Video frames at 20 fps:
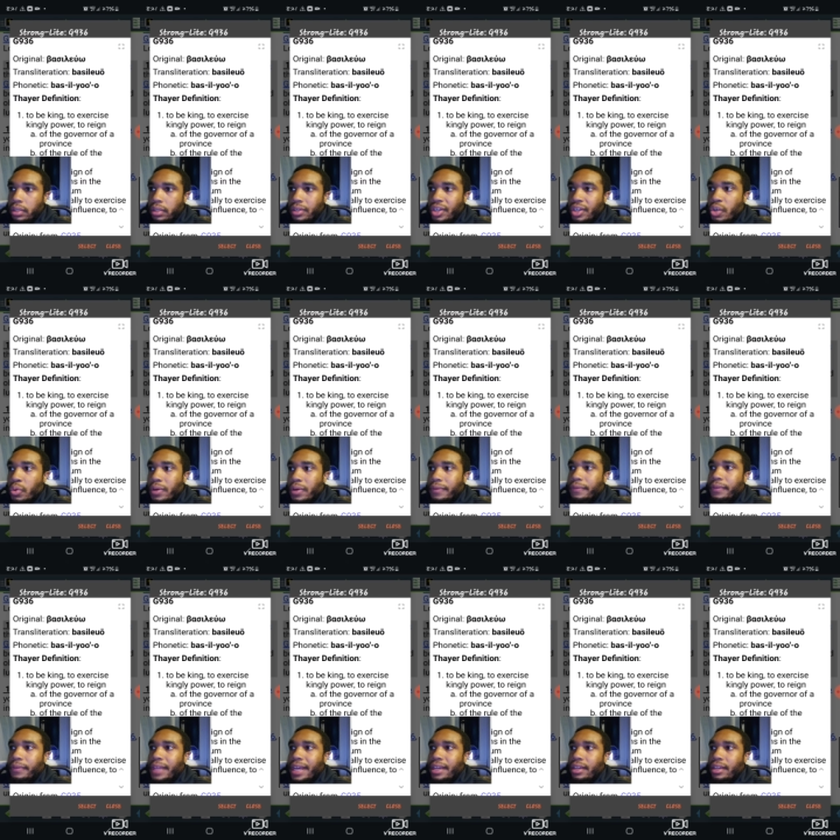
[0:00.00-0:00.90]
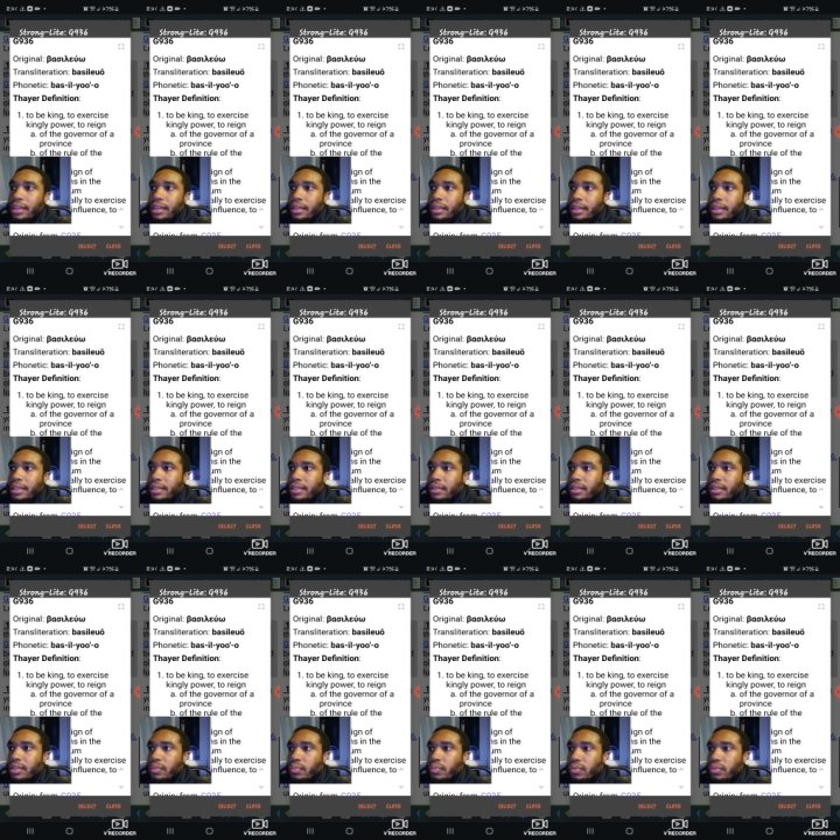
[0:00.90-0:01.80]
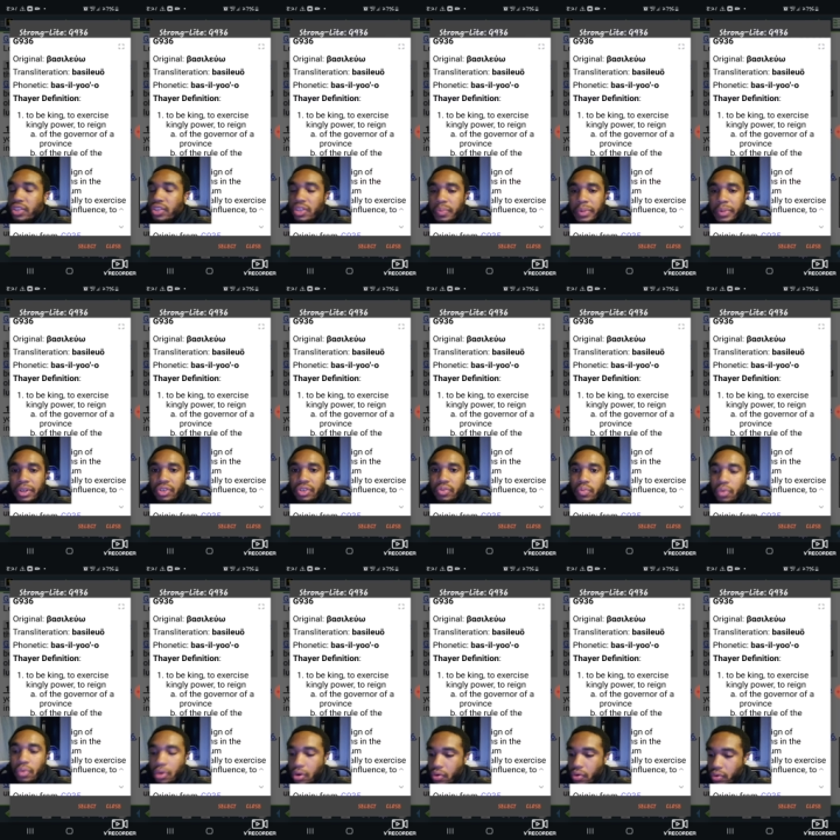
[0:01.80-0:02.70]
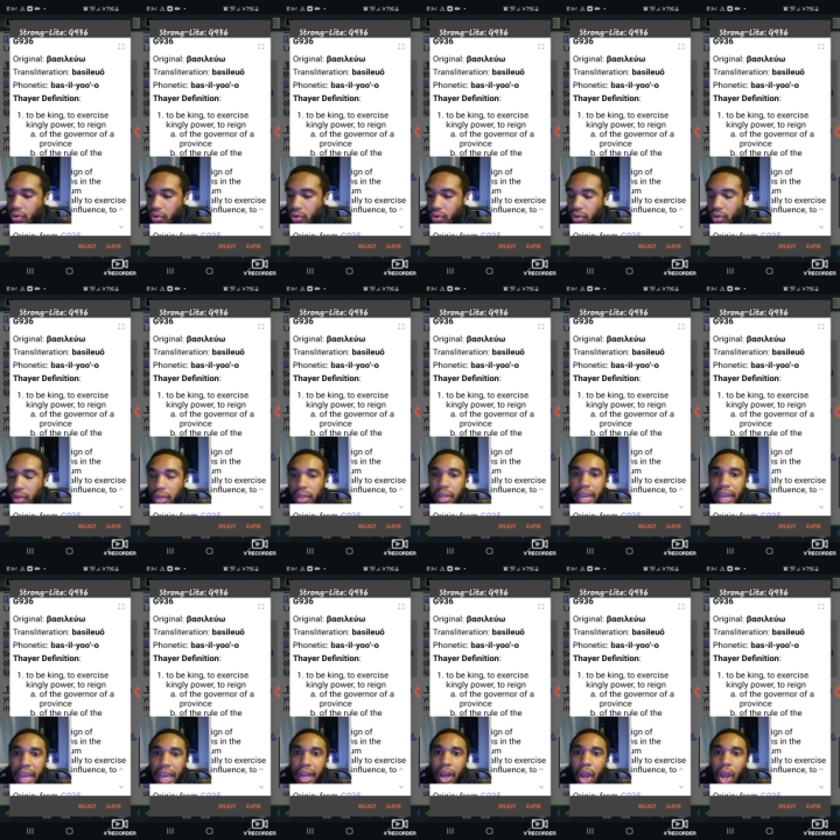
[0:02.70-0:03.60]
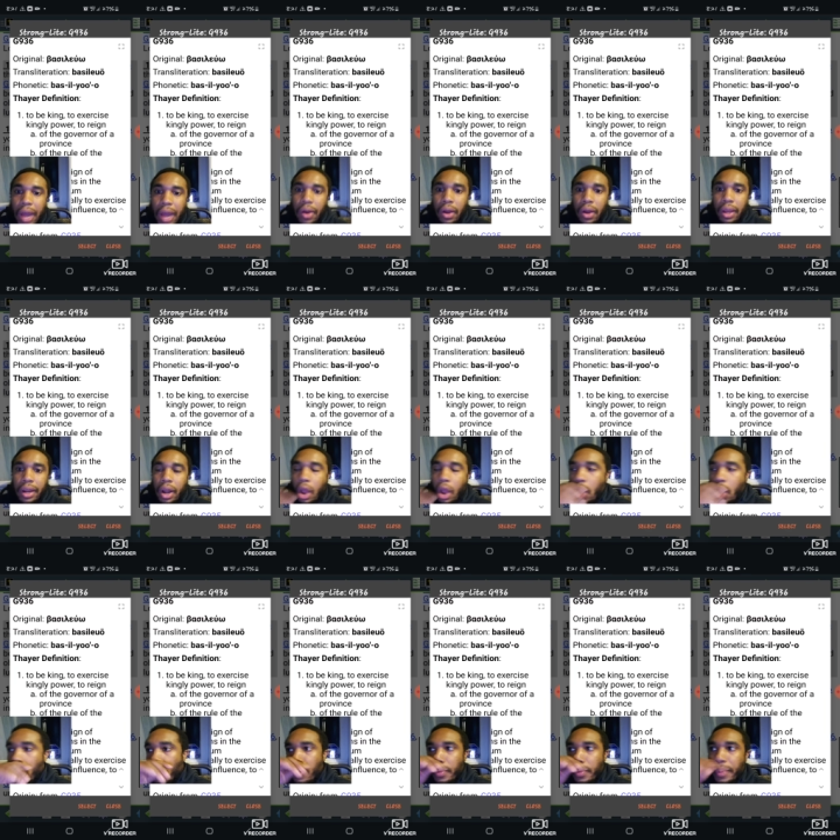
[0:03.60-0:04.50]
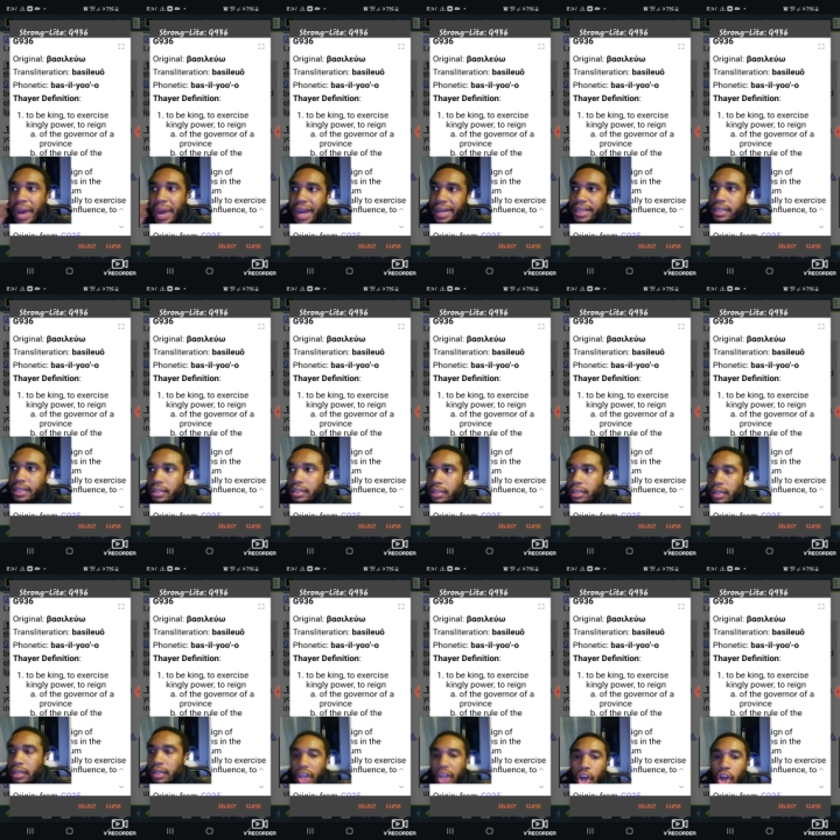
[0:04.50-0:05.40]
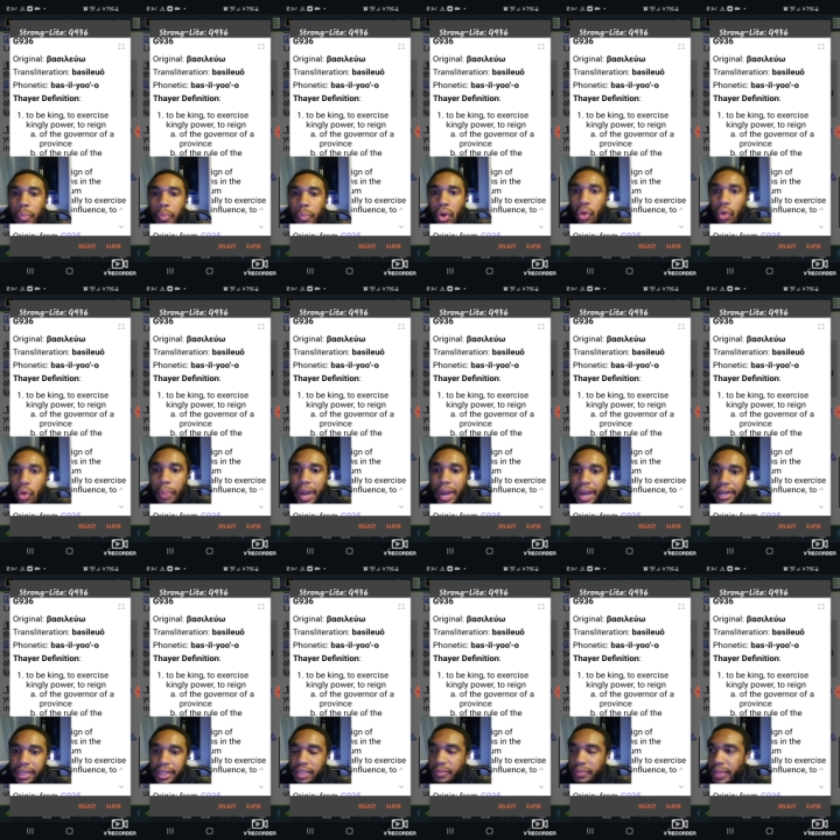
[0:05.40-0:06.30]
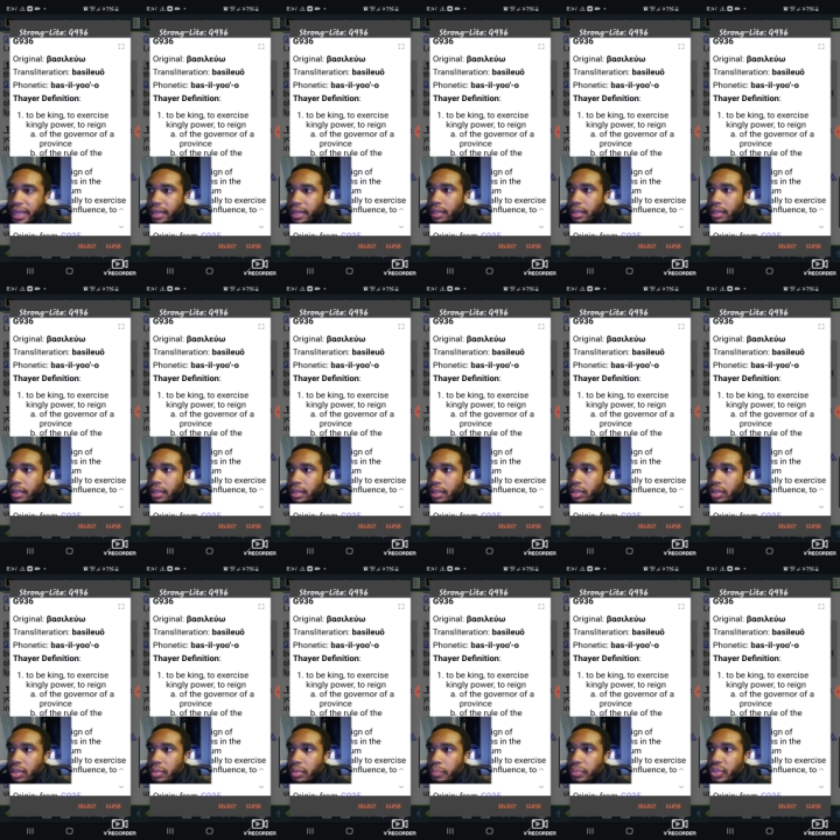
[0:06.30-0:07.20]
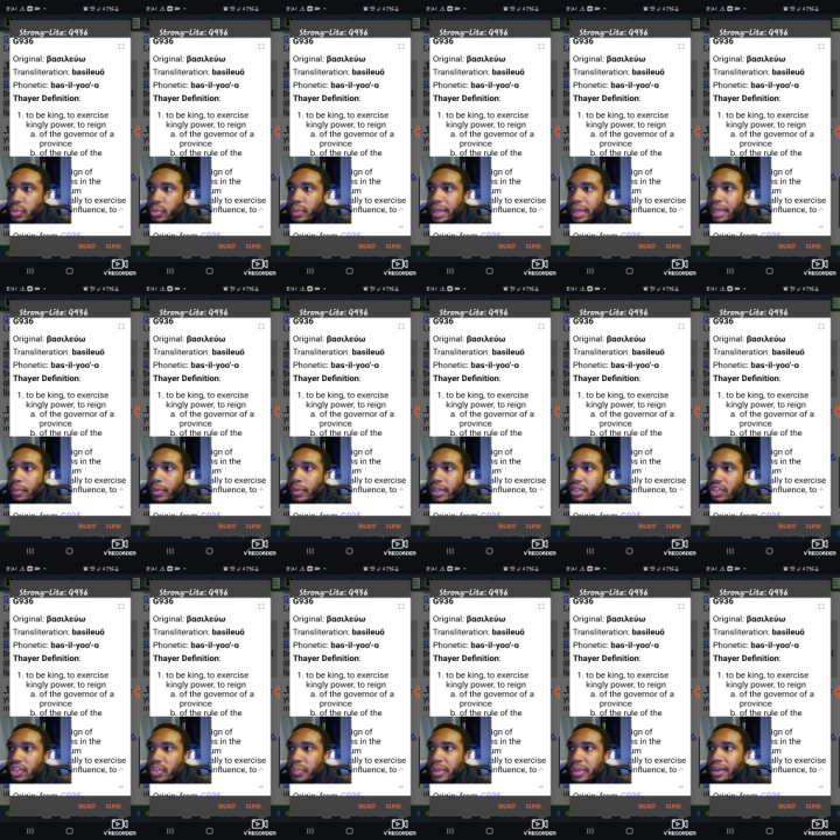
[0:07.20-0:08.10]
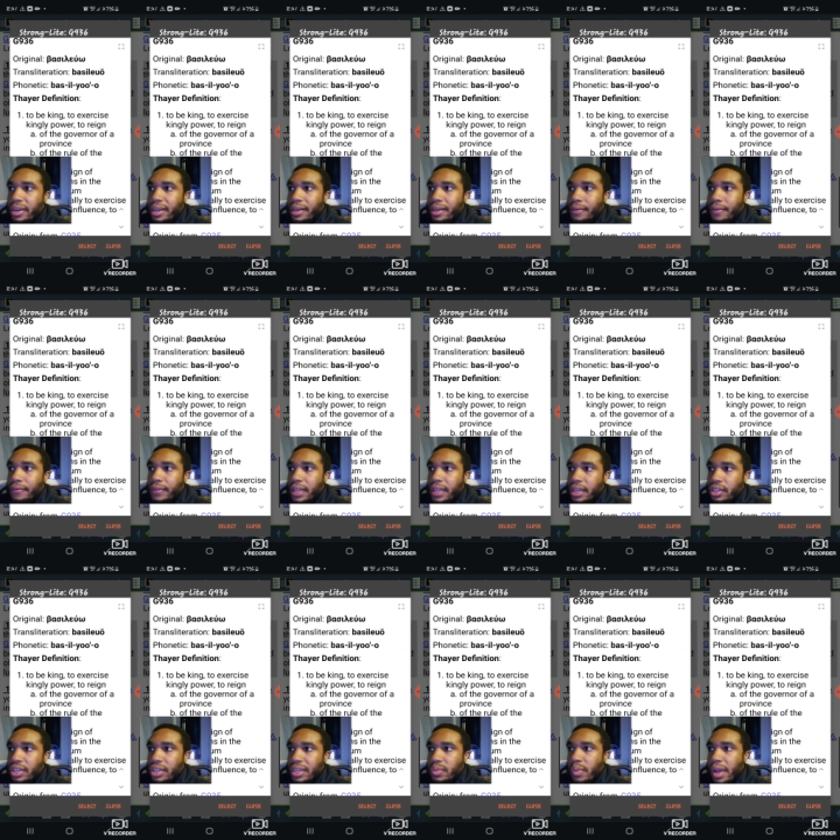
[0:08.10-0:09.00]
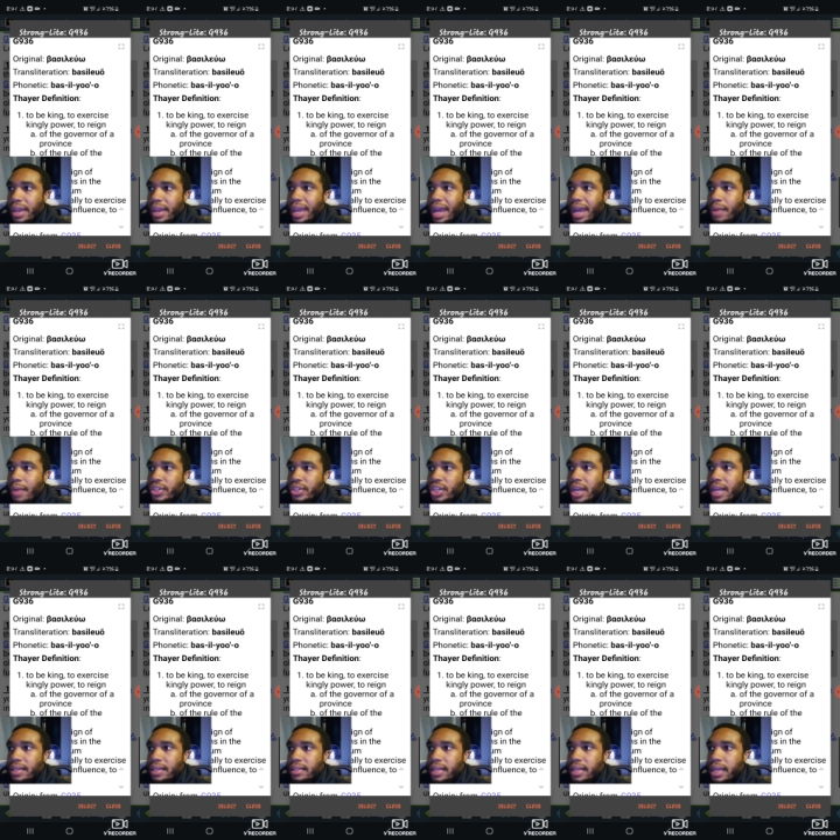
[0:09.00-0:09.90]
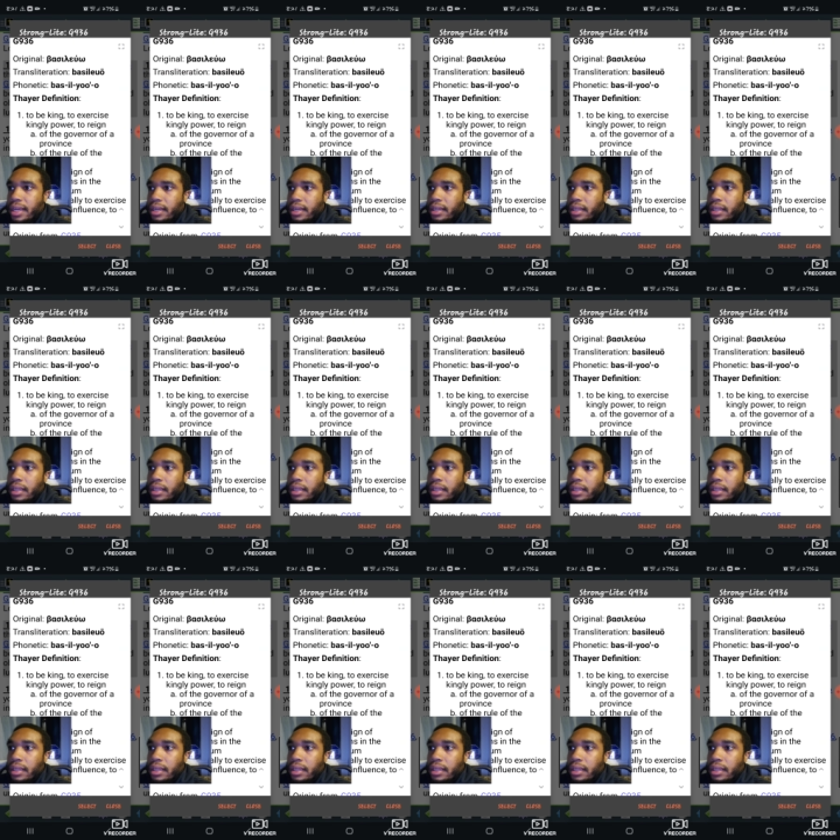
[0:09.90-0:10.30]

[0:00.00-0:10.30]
You don't want flesh. It's a, it's a it's a spiritual war going on, and our and our own bodies, and our mortal bodies, man. Between what the spirit and the flesh. That's why Yahweh Shai said,